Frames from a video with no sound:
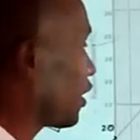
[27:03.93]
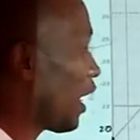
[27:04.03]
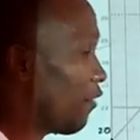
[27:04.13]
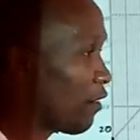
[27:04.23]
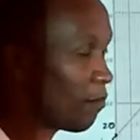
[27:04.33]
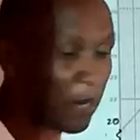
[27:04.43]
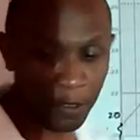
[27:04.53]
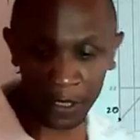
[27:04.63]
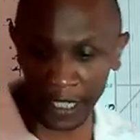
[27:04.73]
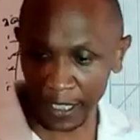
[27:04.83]
careful
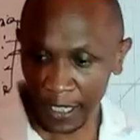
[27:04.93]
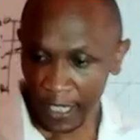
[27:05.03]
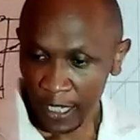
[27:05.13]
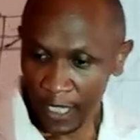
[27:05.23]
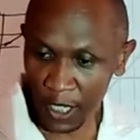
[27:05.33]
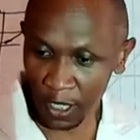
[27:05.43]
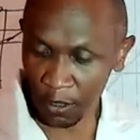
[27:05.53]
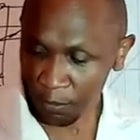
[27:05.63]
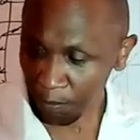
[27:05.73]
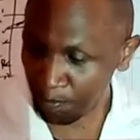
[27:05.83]
about that. So